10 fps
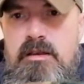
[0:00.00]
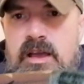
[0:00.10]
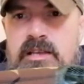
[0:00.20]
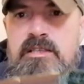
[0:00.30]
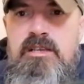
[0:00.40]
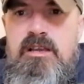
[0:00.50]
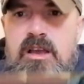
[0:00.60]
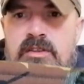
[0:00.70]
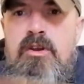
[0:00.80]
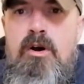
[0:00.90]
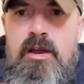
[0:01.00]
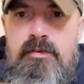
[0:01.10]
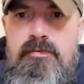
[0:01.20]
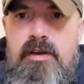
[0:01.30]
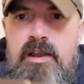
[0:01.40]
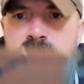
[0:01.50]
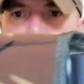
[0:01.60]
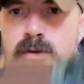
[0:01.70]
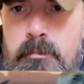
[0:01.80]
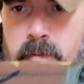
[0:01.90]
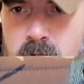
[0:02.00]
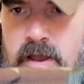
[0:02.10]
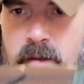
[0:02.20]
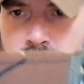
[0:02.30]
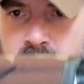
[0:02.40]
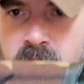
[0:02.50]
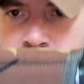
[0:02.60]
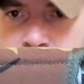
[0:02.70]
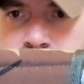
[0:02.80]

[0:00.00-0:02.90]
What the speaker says: as a knife and as for a bug out bag,